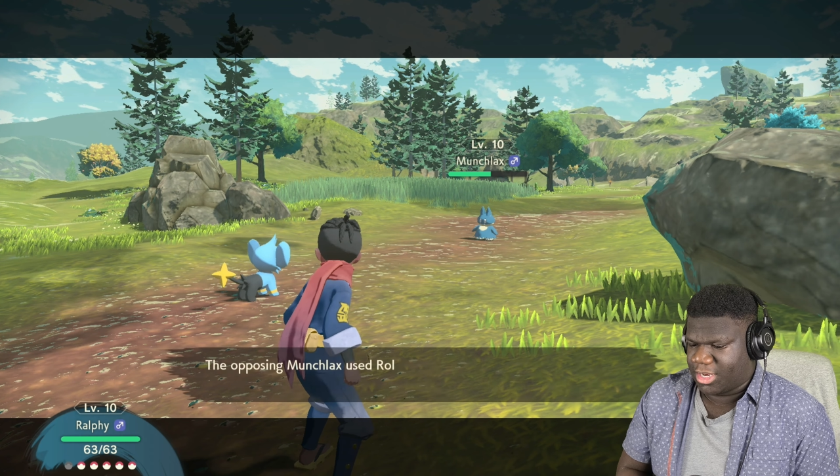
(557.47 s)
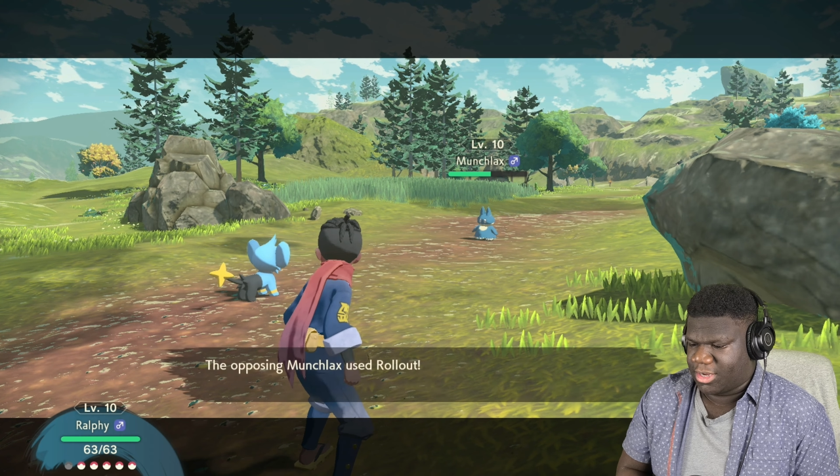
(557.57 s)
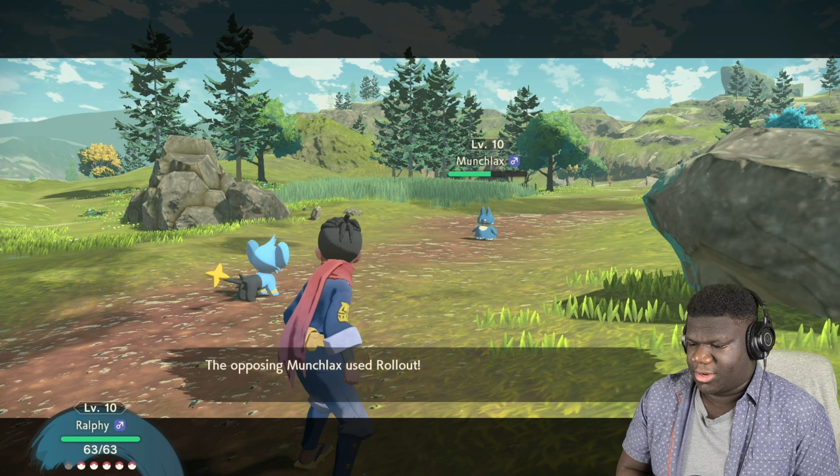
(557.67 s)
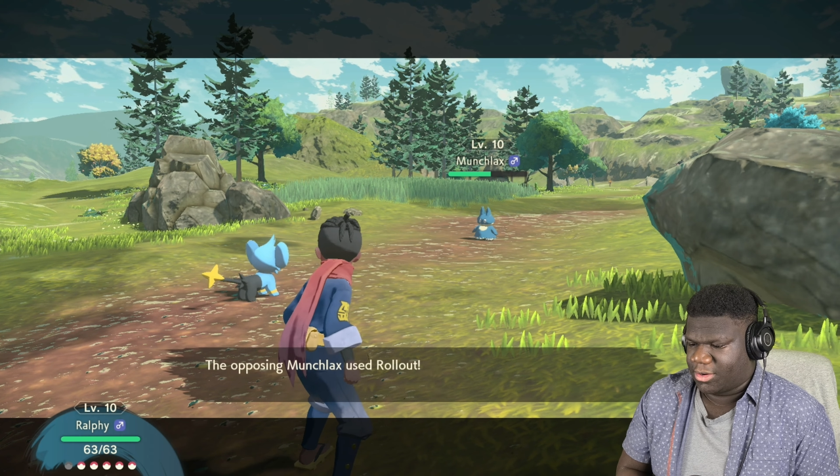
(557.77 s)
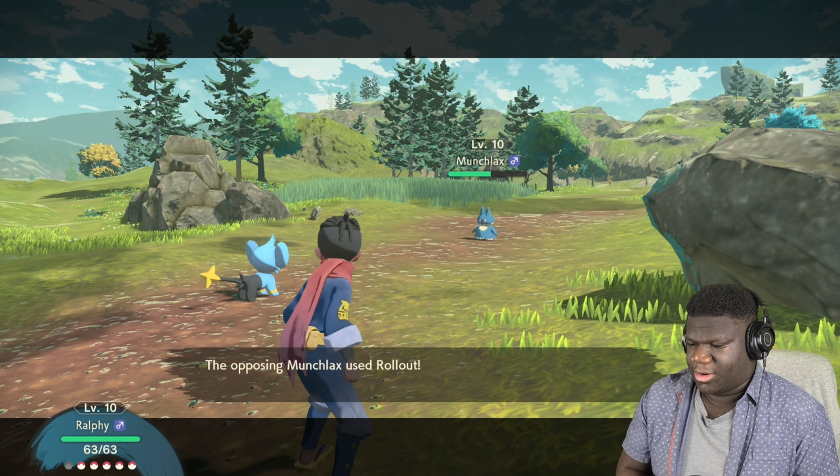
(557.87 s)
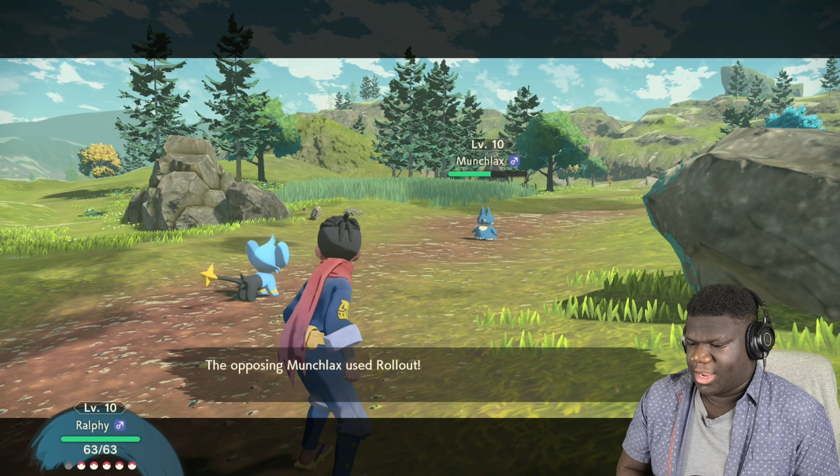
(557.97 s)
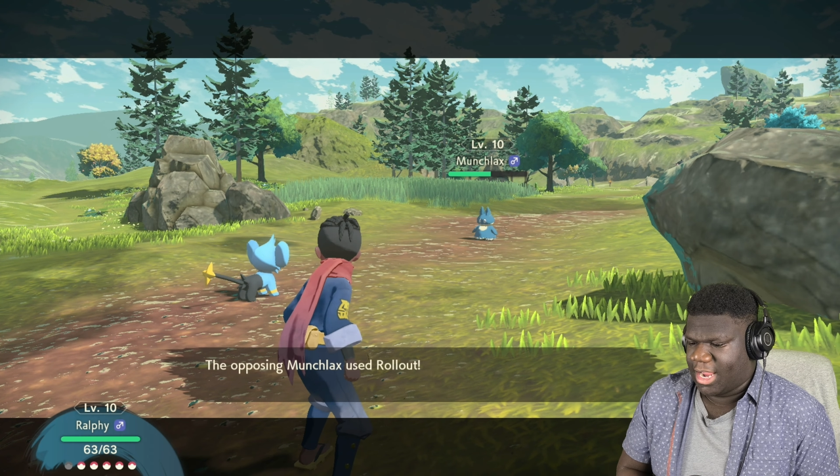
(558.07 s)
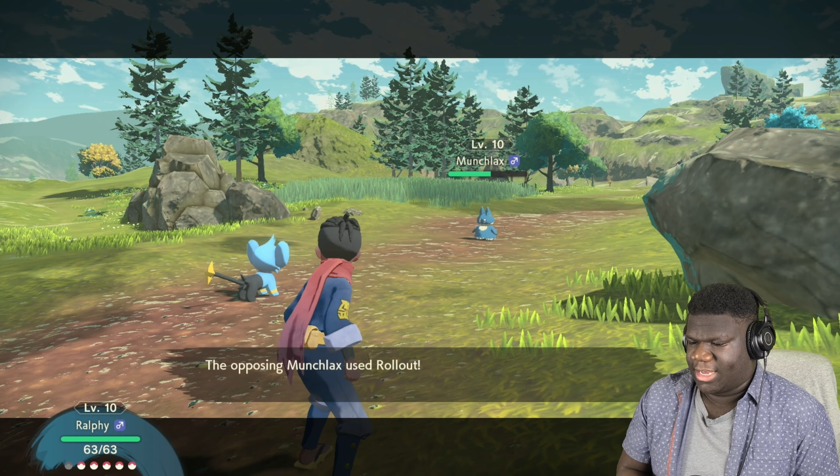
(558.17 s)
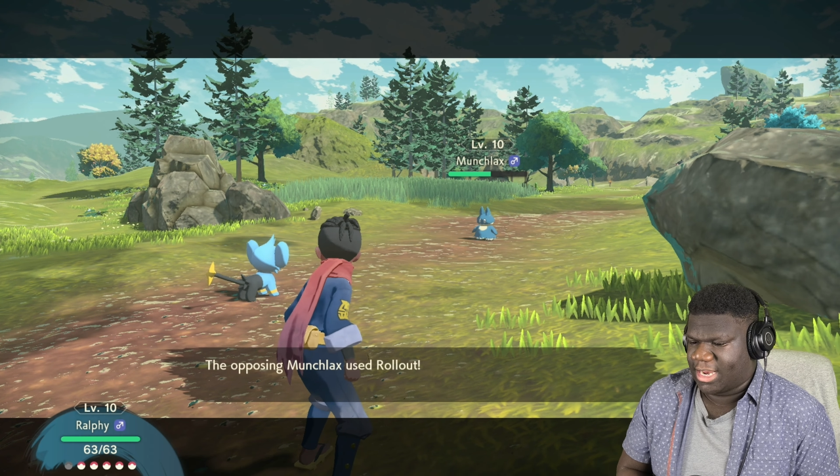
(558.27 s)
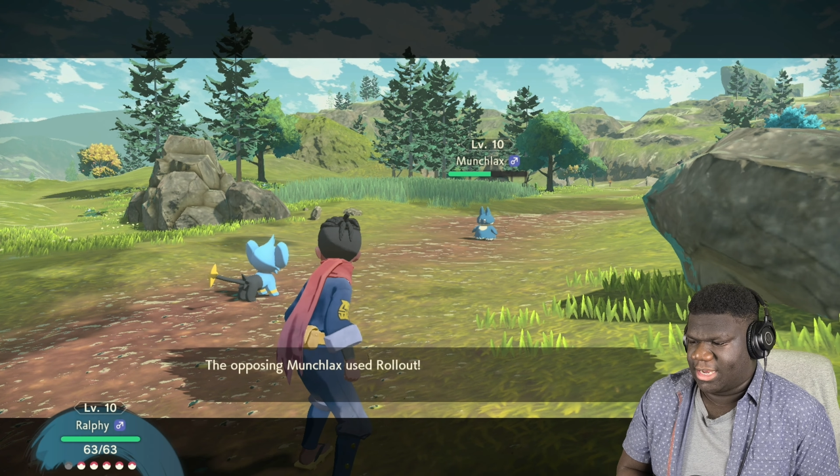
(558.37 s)
it.
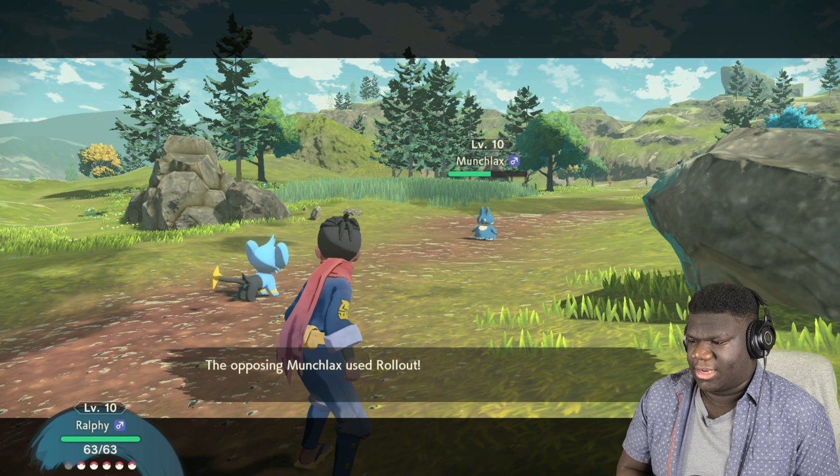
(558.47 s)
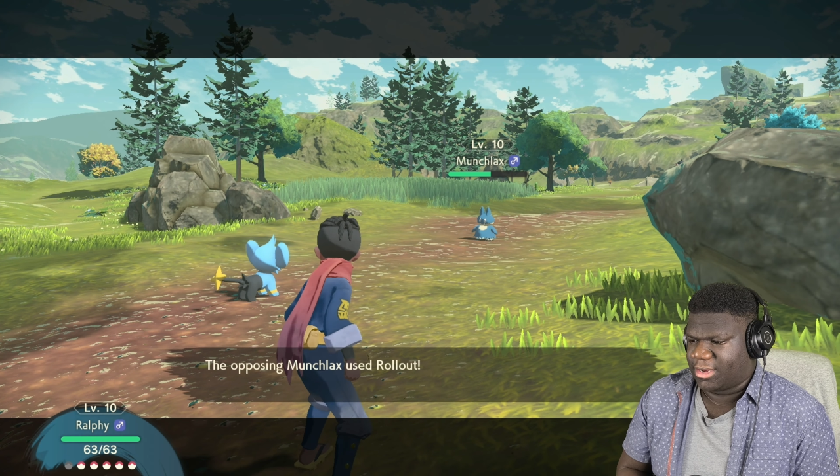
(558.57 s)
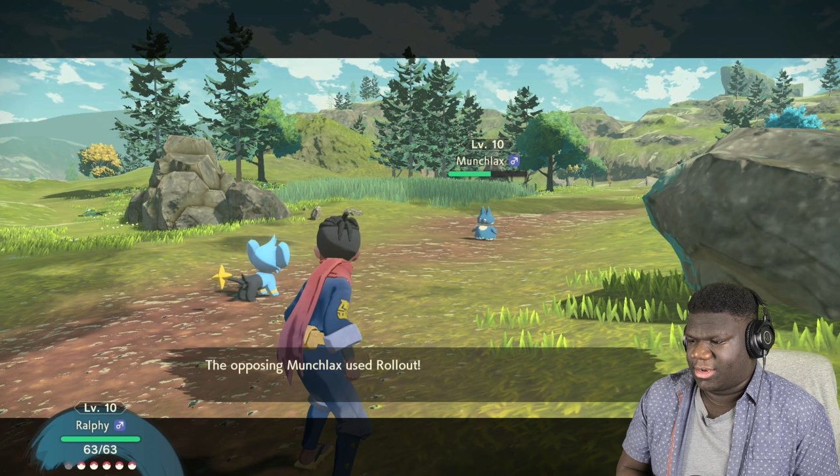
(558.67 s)
It didn't.